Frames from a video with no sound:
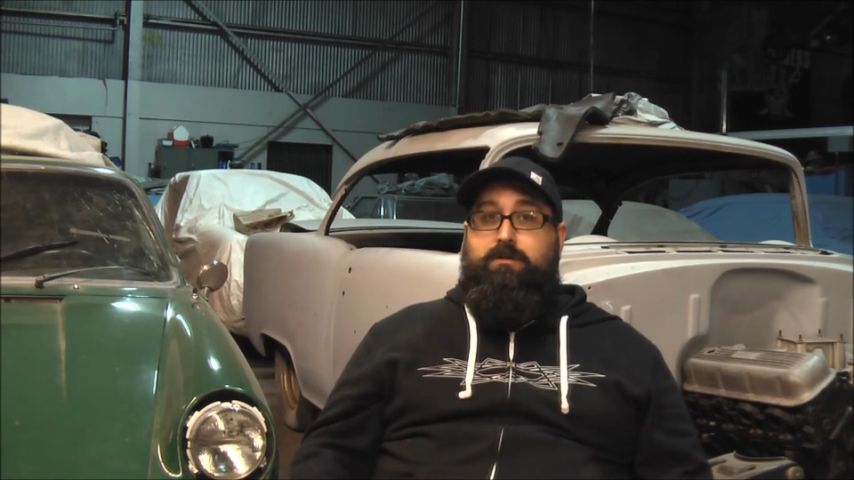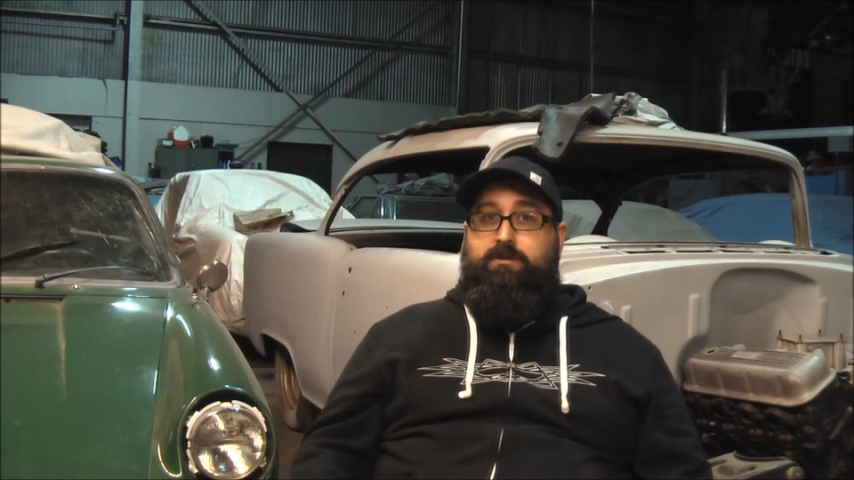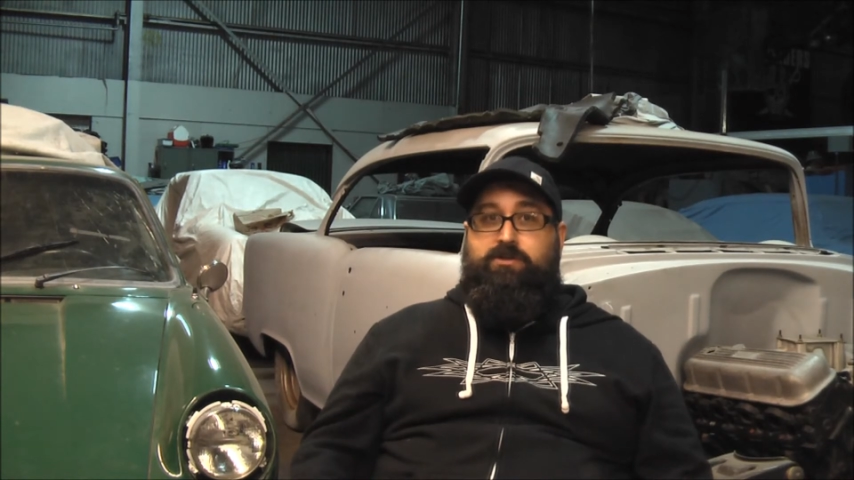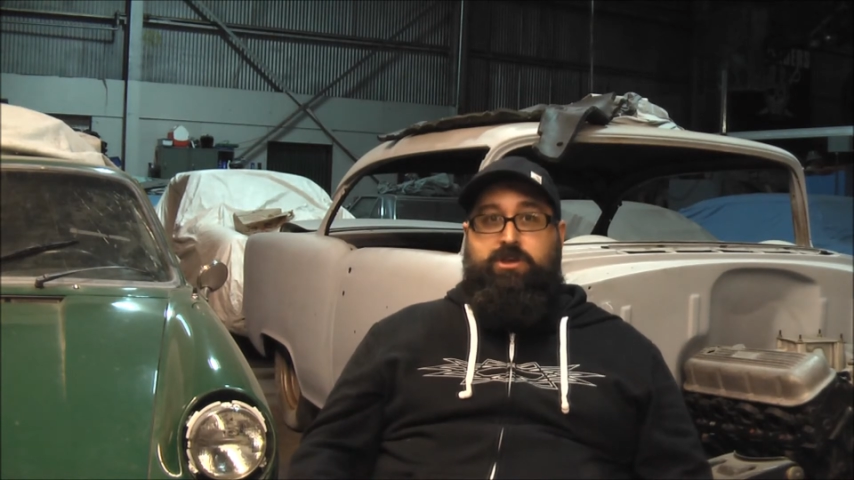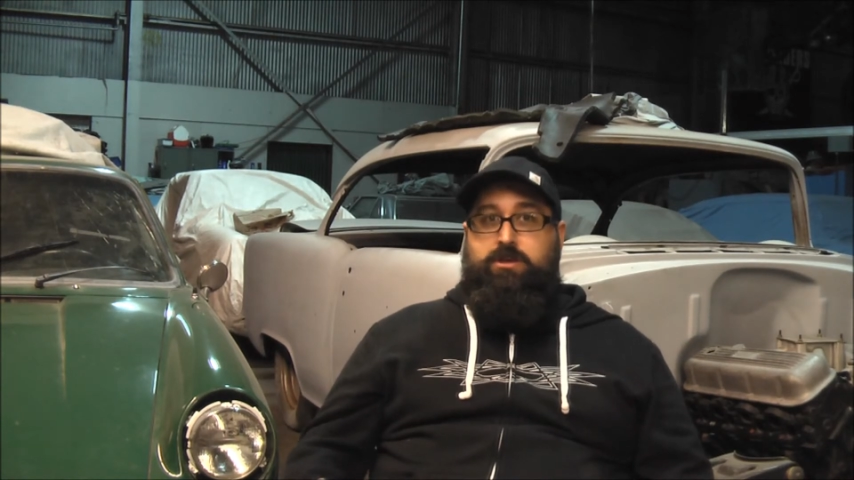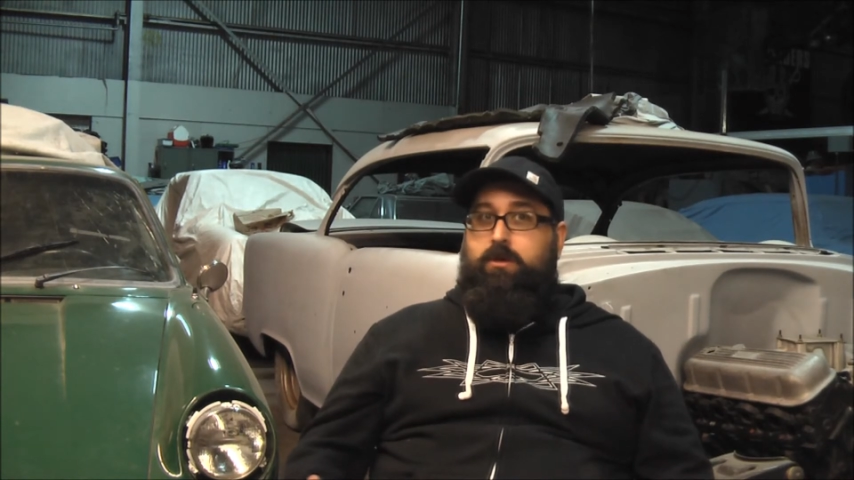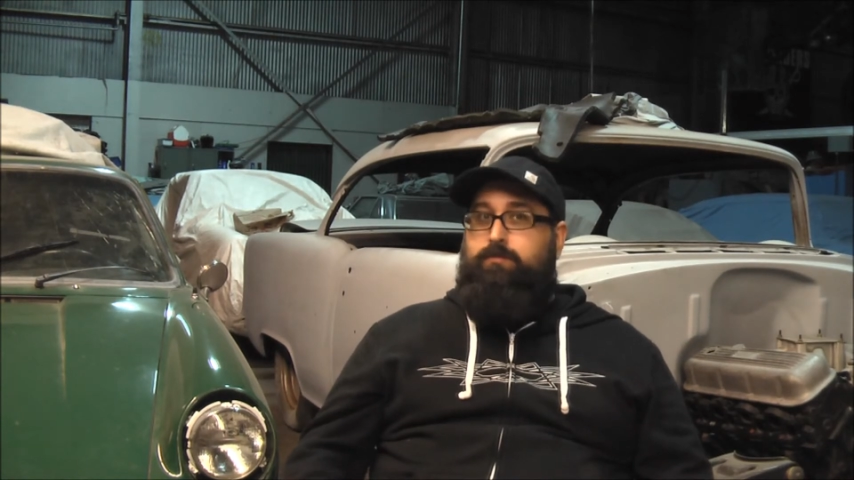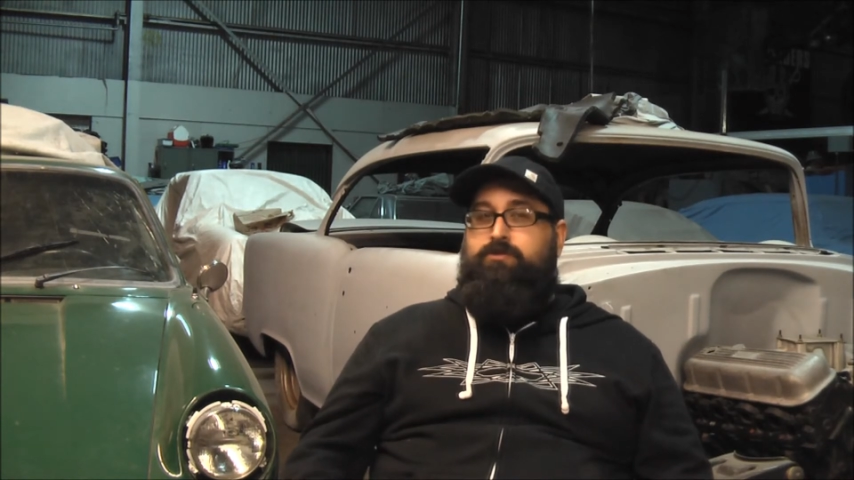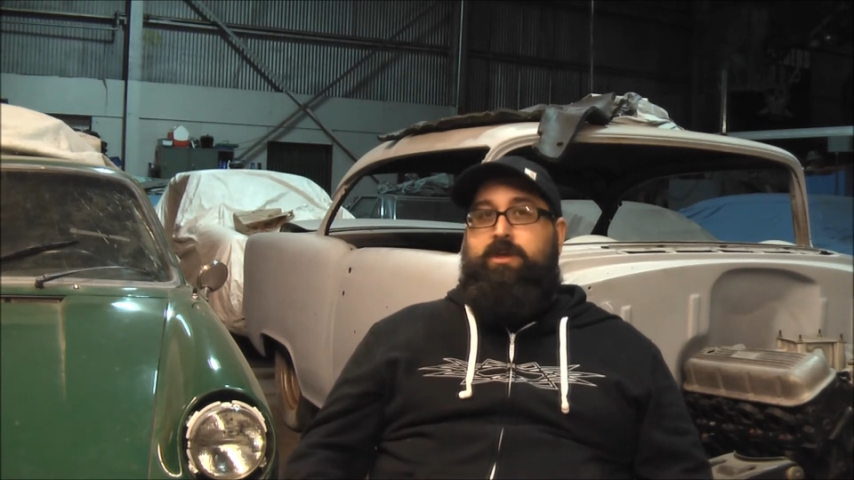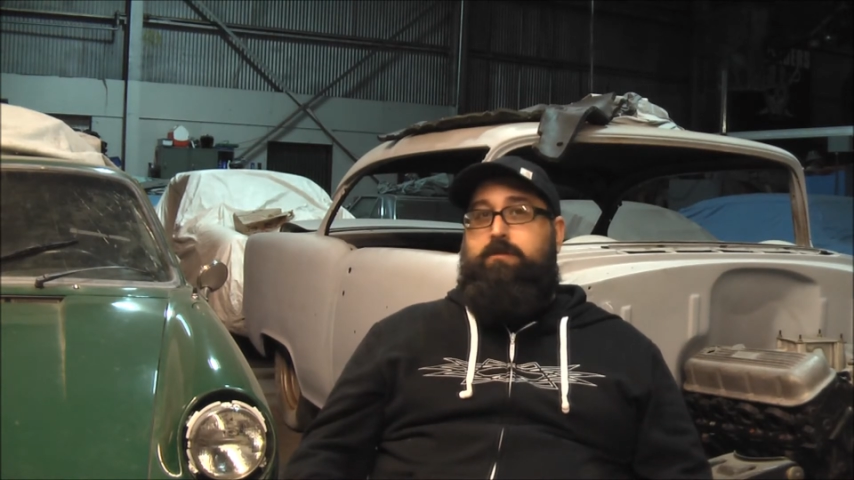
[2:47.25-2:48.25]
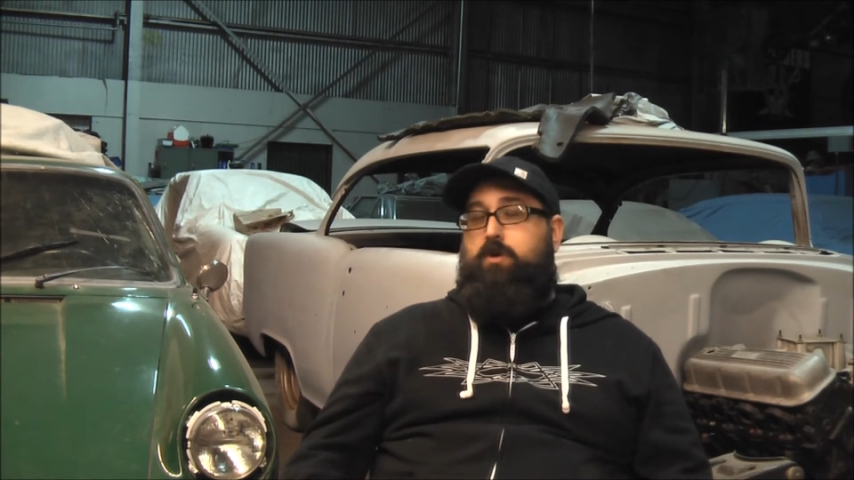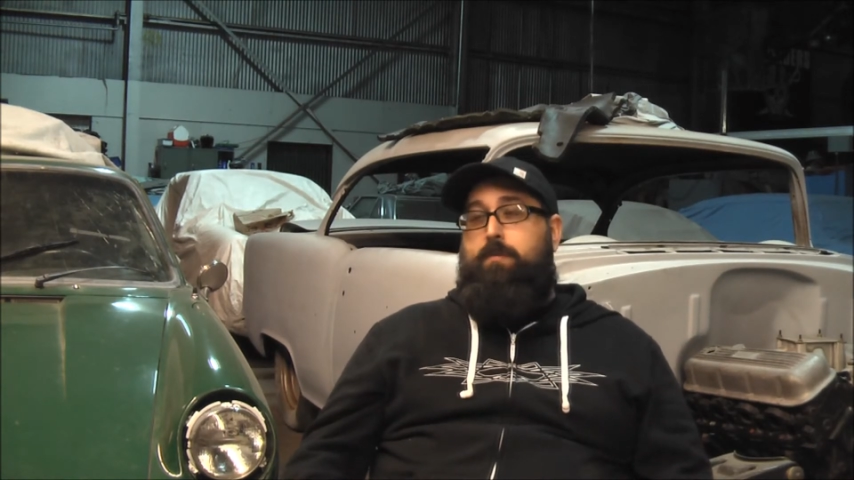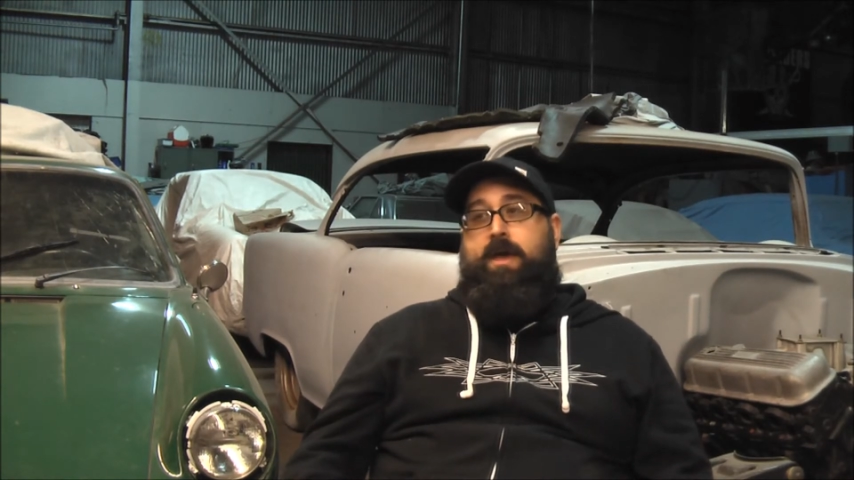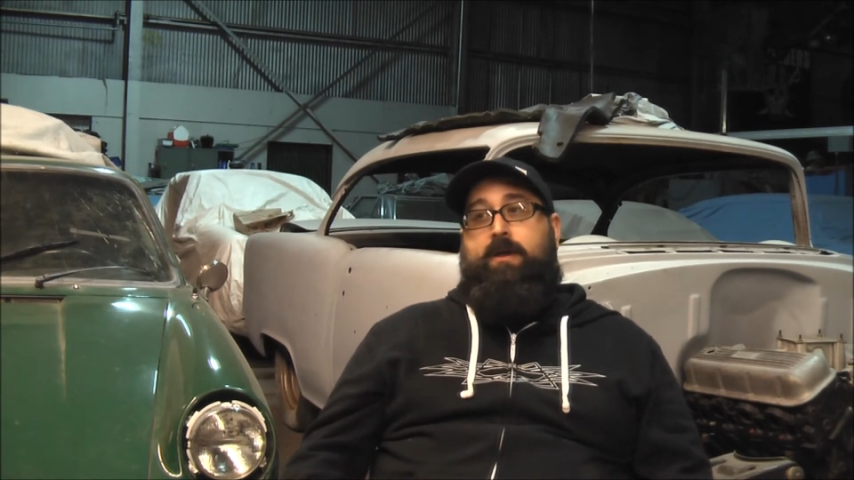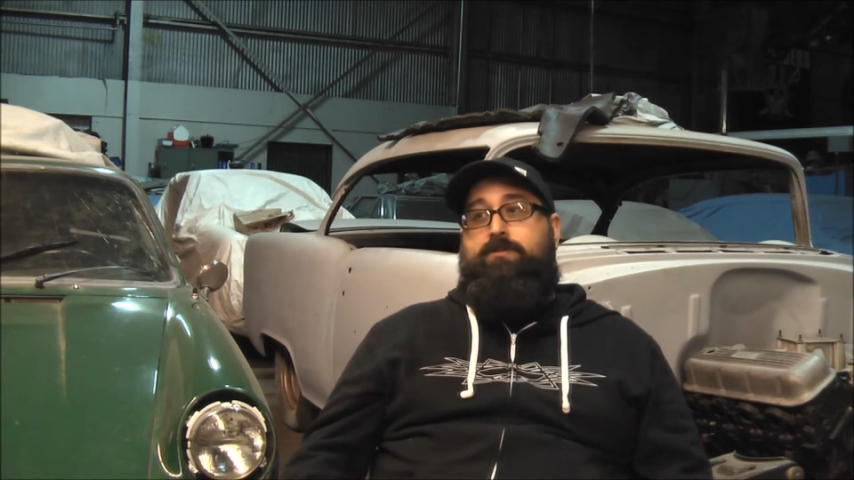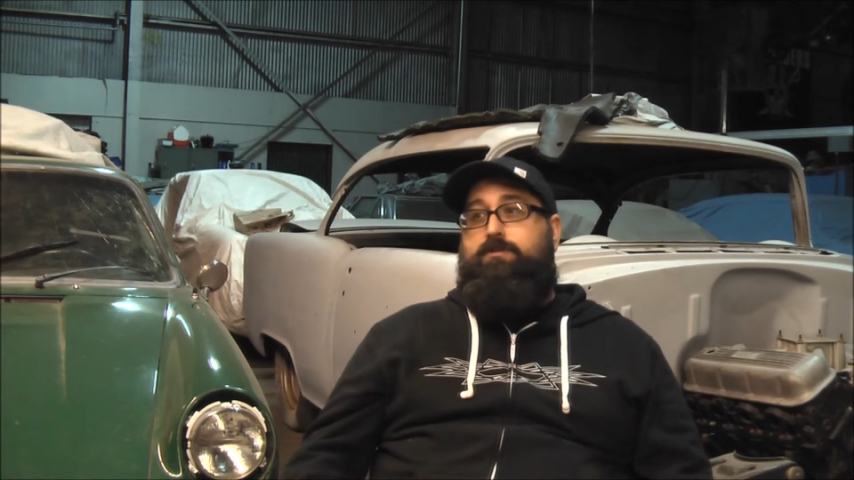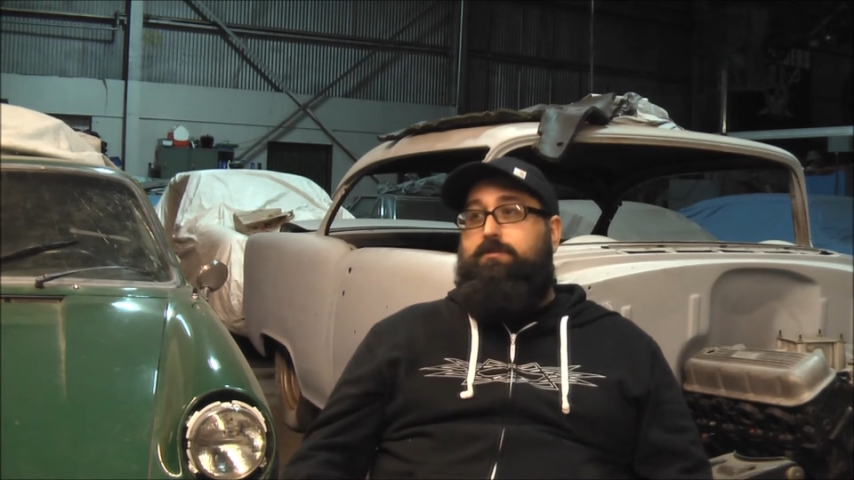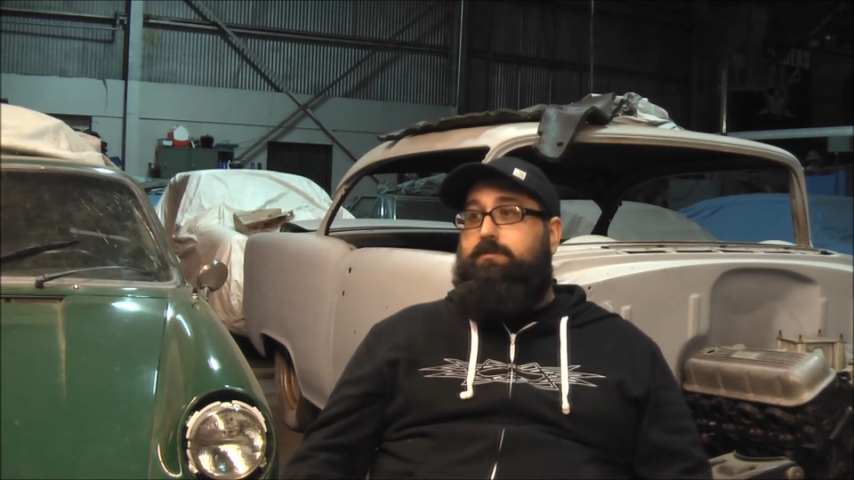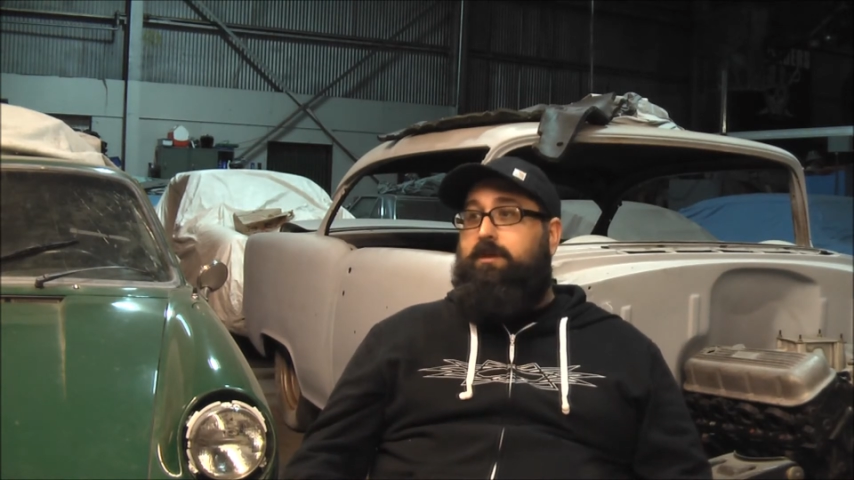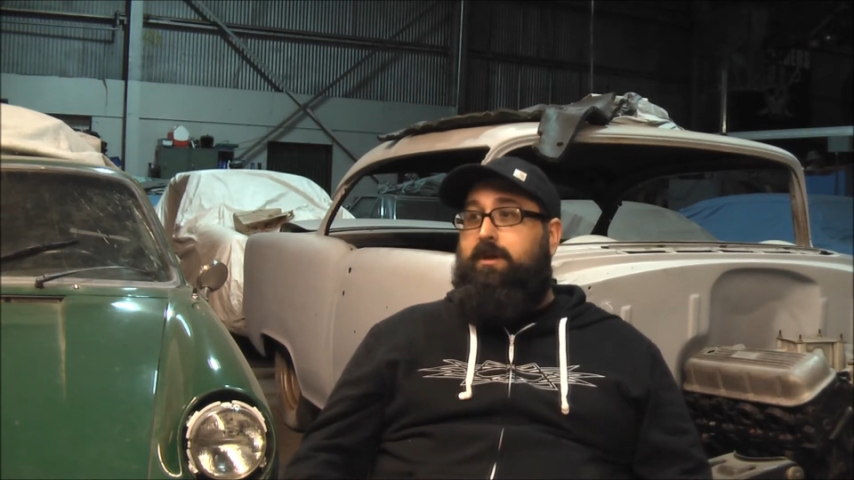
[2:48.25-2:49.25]
Just, seeing Cro-Mags,
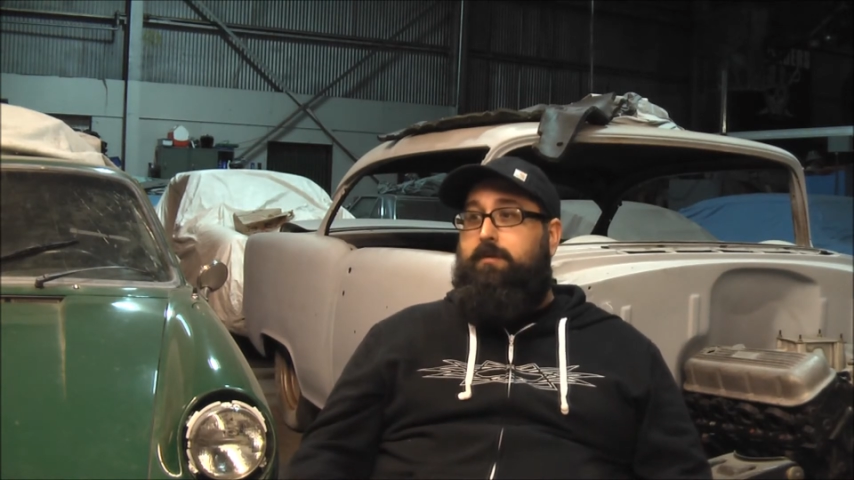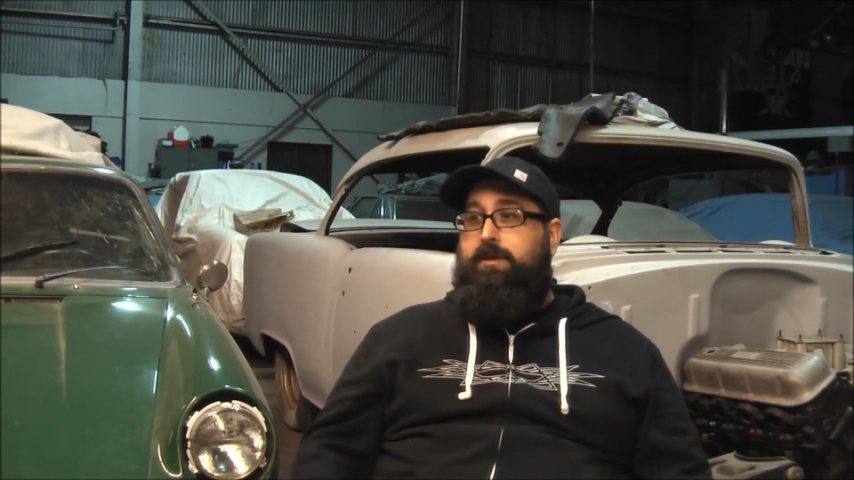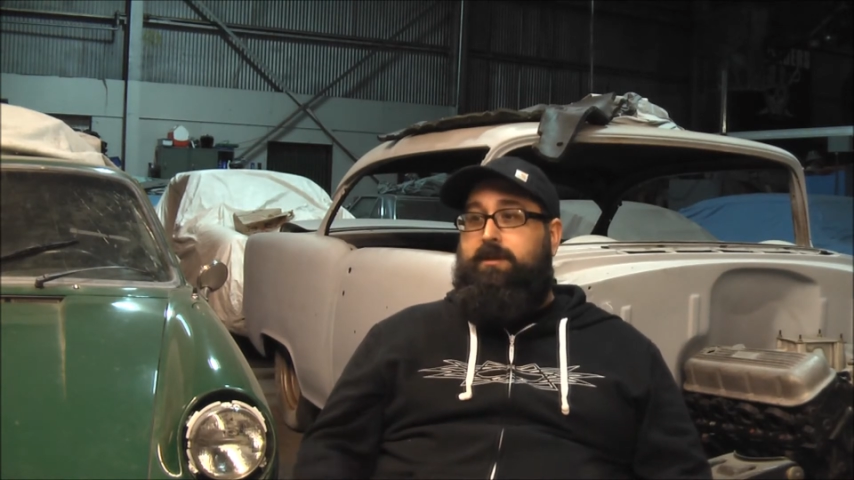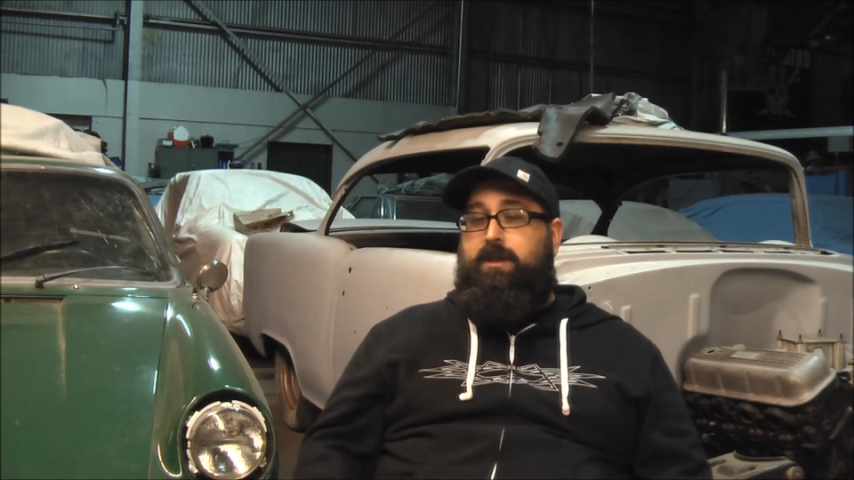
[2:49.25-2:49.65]
what I mean?